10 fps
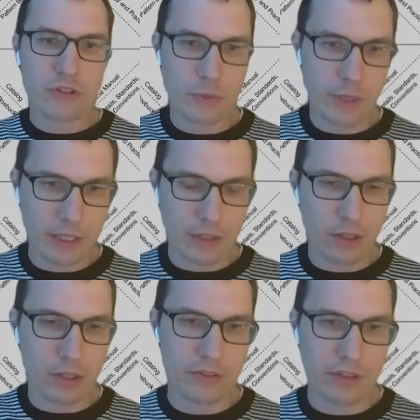train
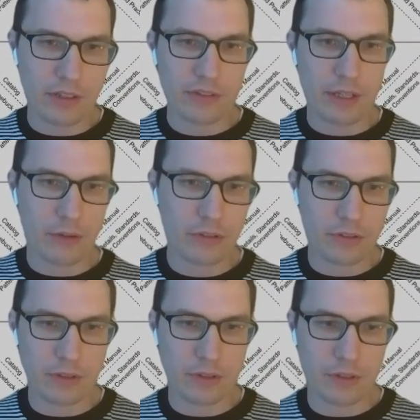architects how
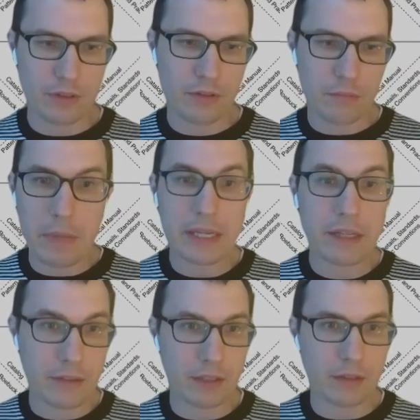to make
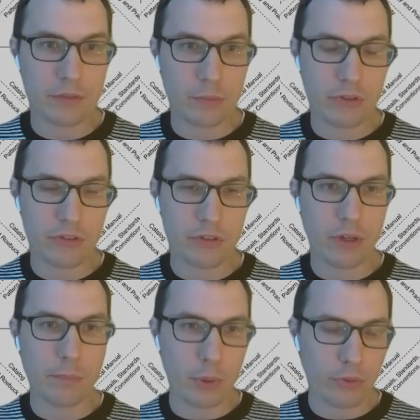things, which are
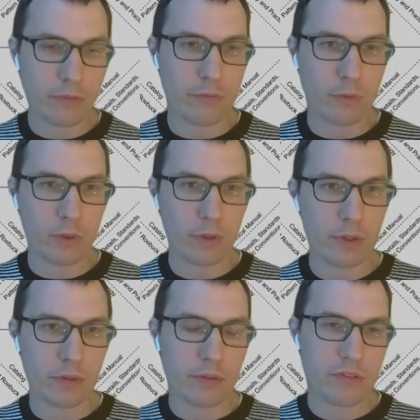both for
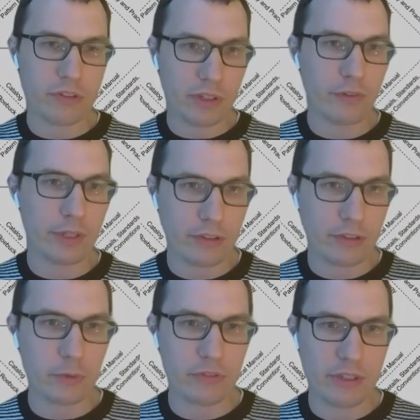delivering
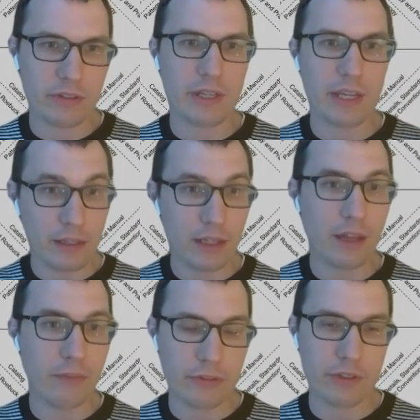expertise and
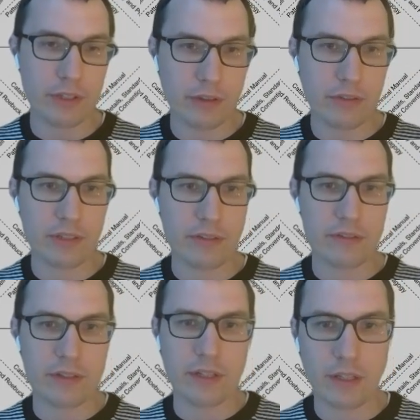novelty, in the sense
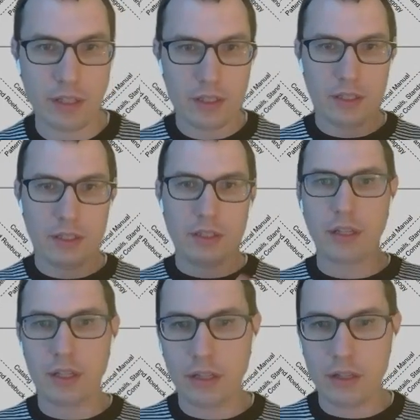that
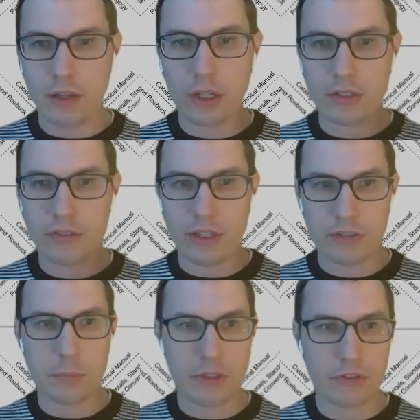architects
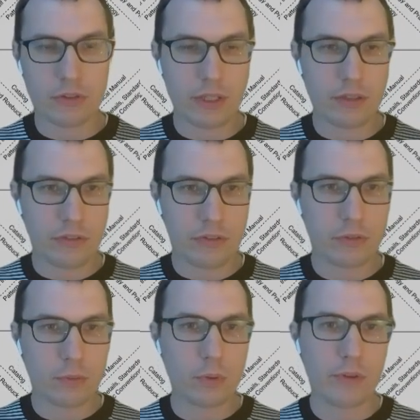being trained in
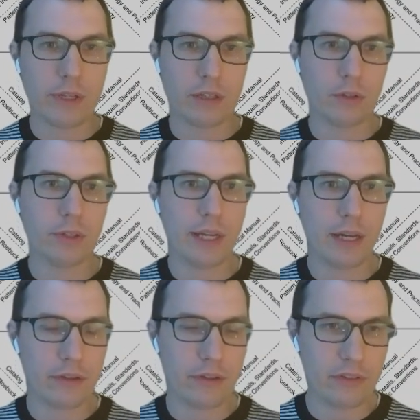school then learn how
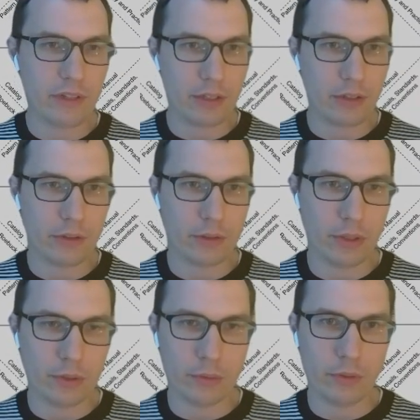to design on their
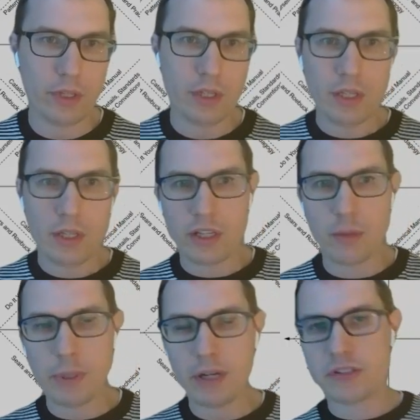own,
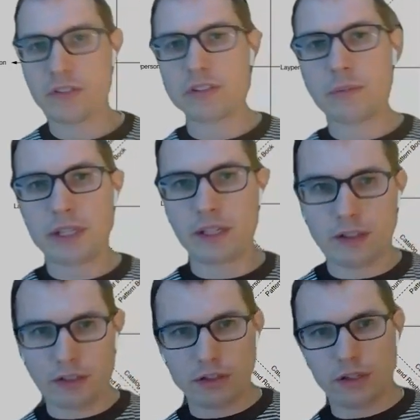compared to something on
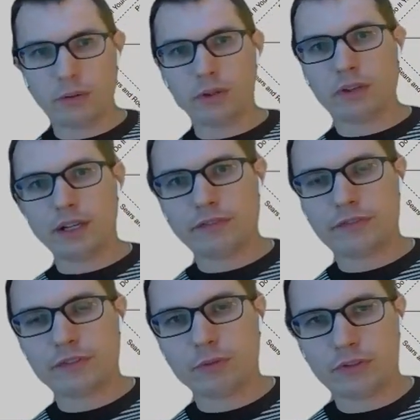the lower left,
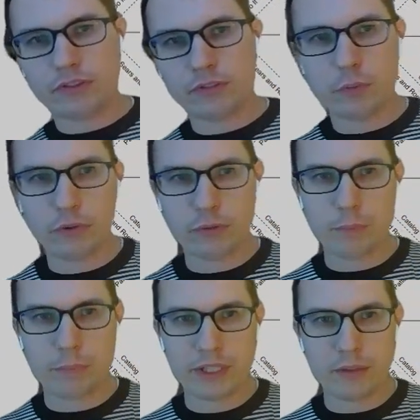which is both
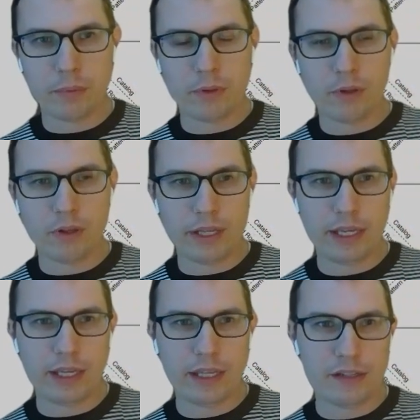repeatable
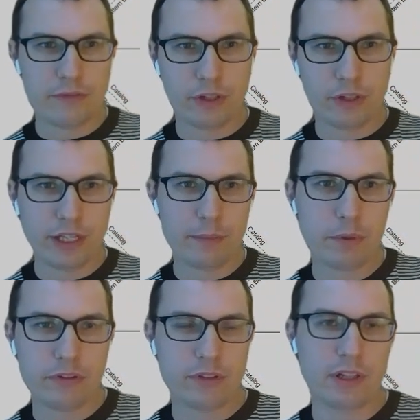and for the
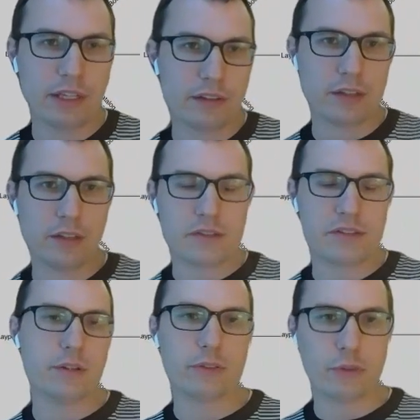layperson, like the
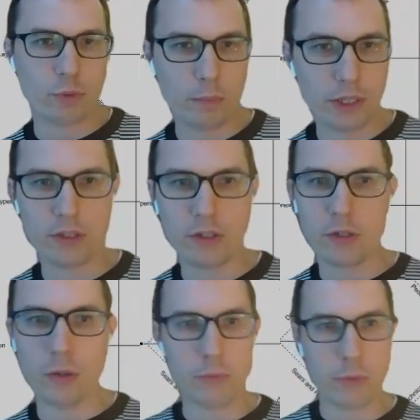Sears and Roebuck
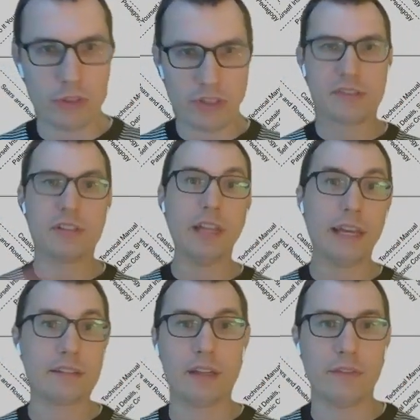homes, where you just
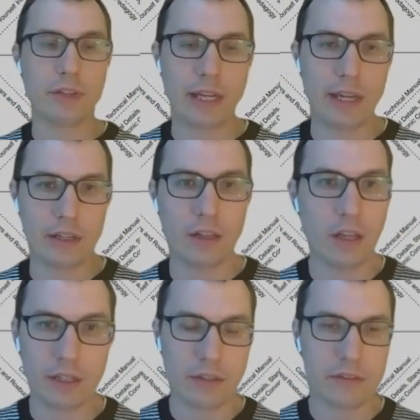select out of a
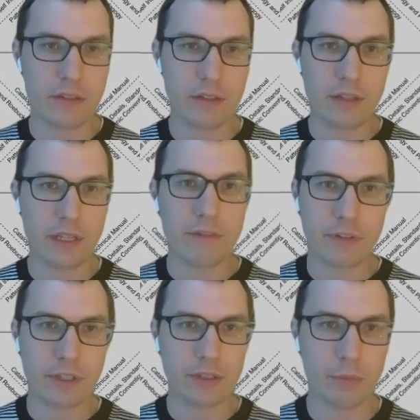catalog and it's an
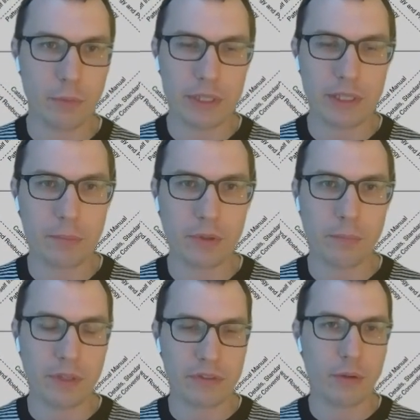infinitely repeatable,
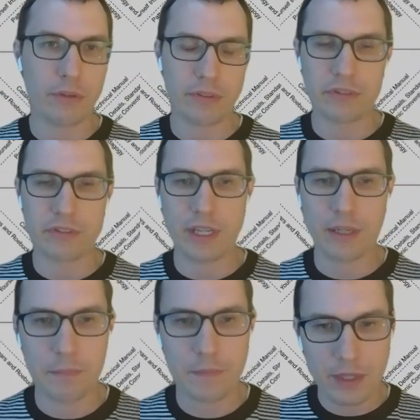but it's always the same.